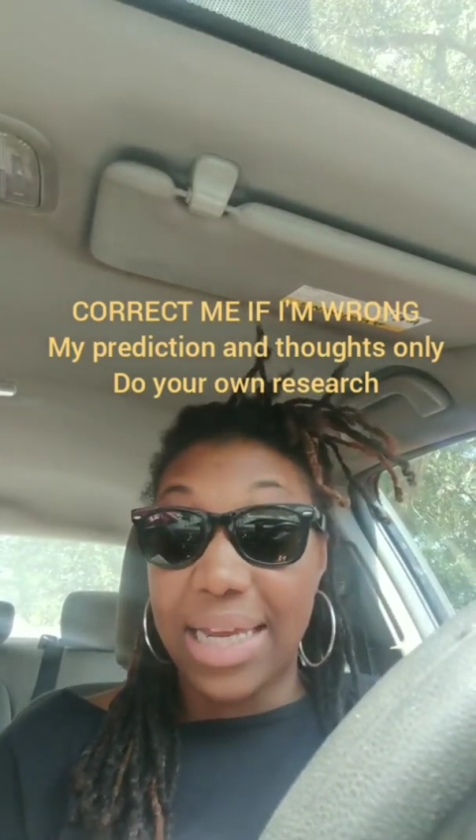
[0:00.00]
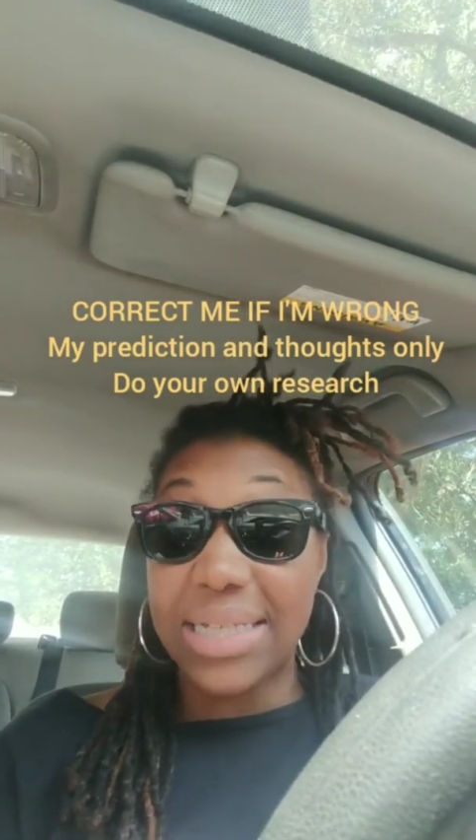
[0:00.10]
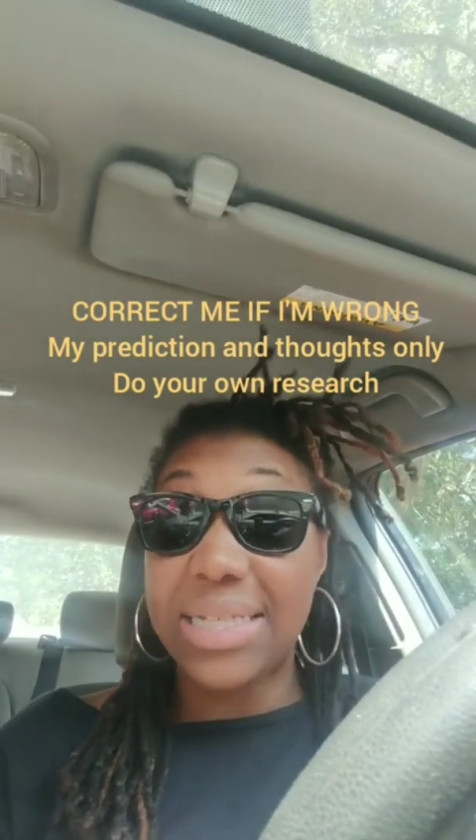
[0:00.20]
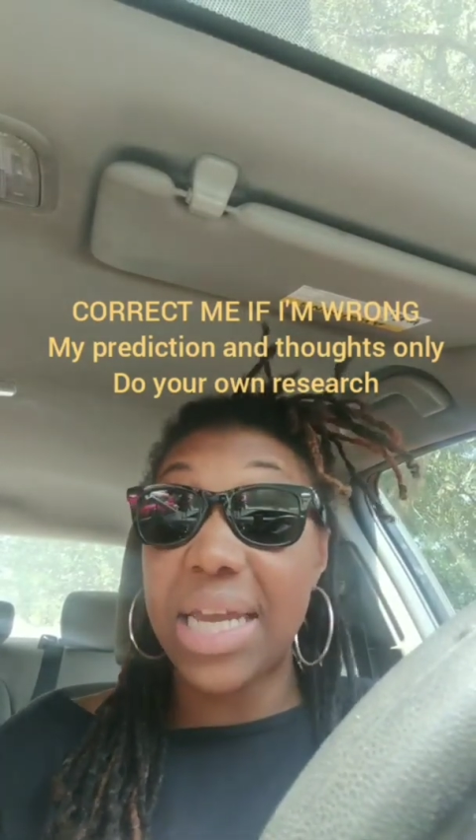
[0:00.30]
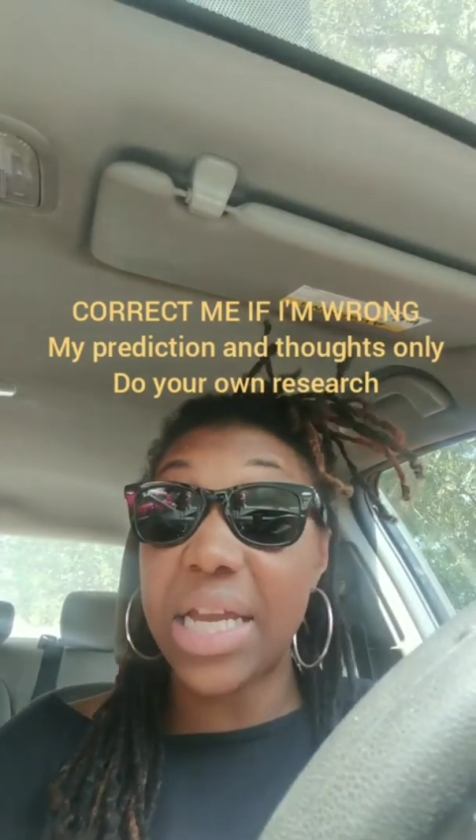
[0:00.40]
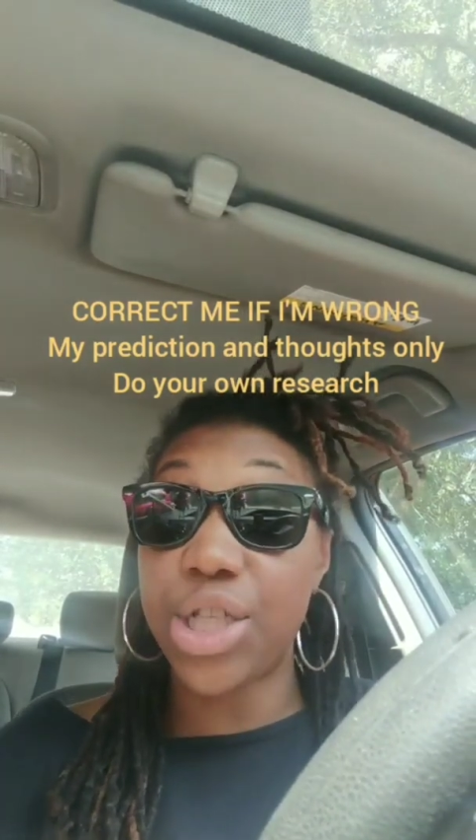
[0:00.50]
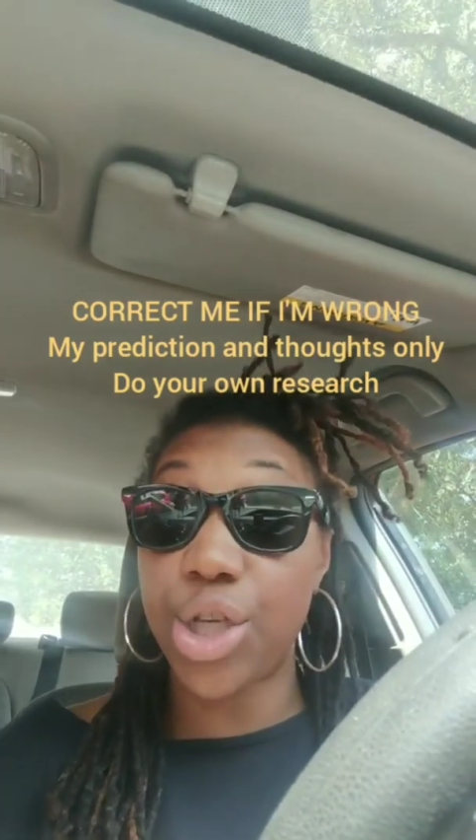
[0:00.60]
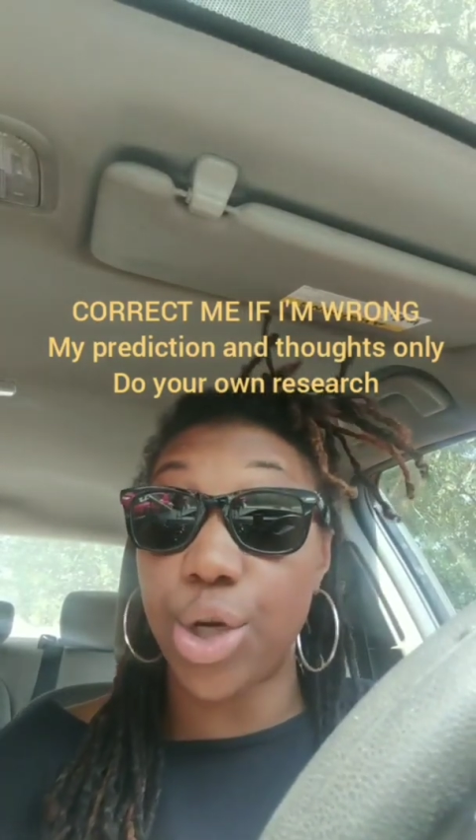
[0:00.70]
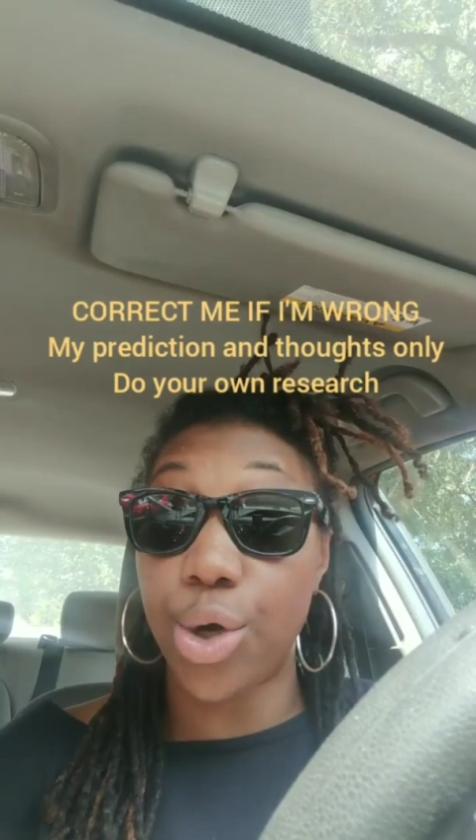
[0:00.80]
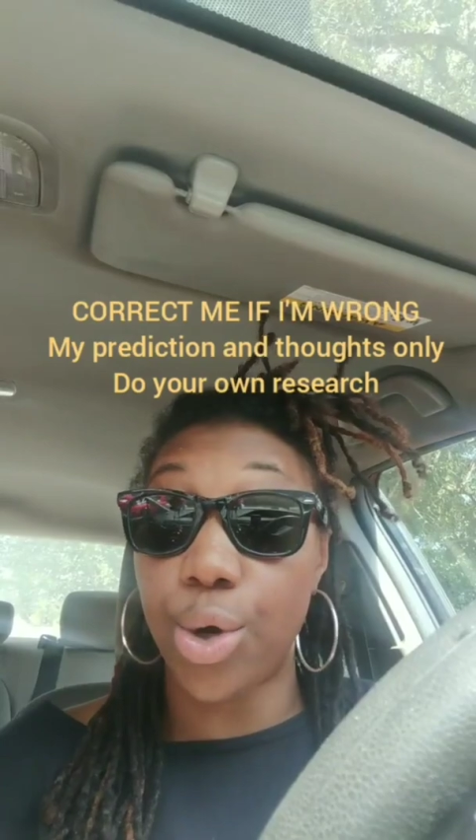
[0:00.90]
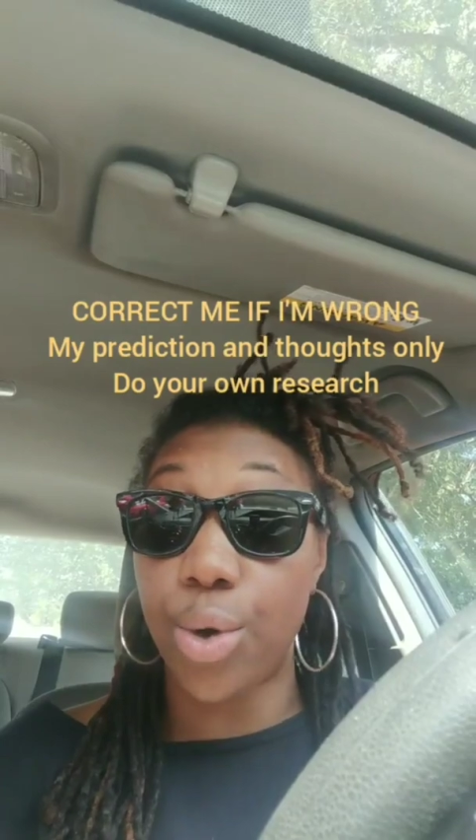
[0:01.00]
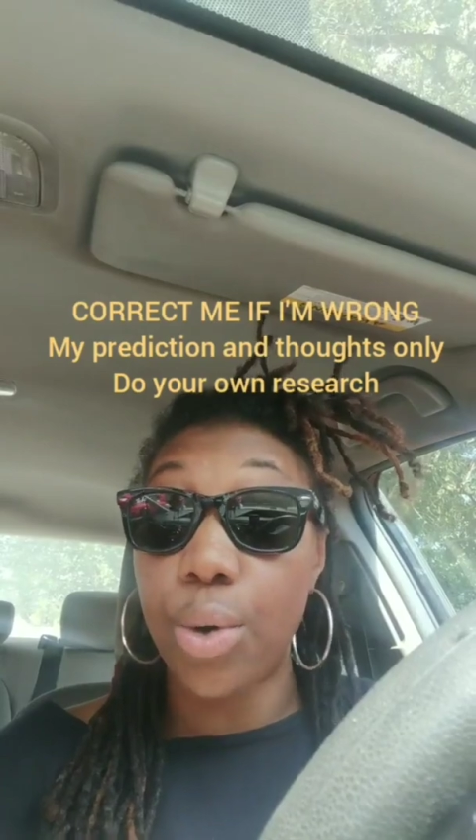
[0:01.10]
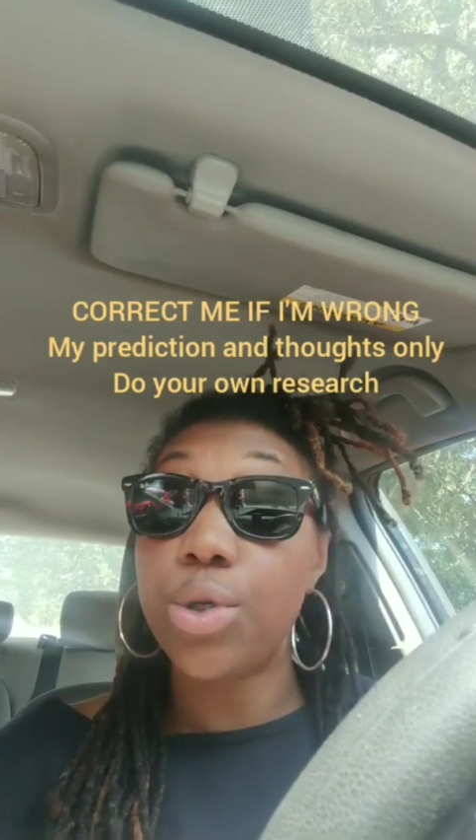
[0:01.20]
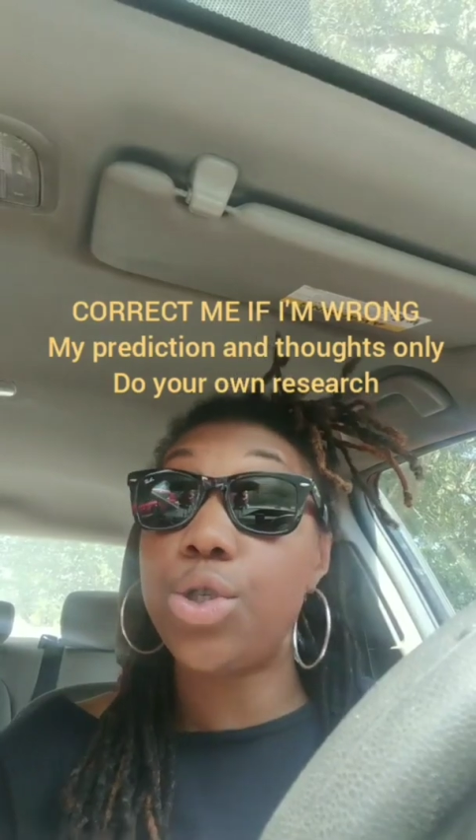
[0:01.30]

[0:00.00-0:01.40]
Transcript: intentional